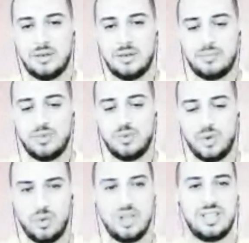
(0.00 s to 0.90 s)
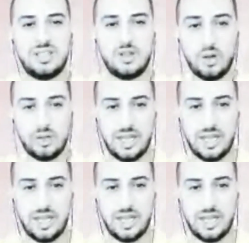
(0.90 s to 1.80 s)
and we will need
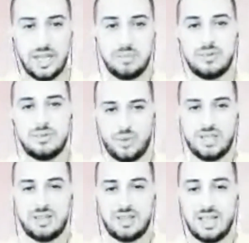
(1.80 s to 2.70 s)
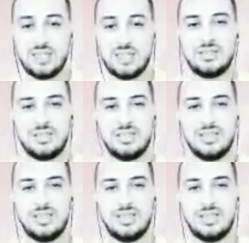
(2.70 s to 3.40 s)
all the help we can get.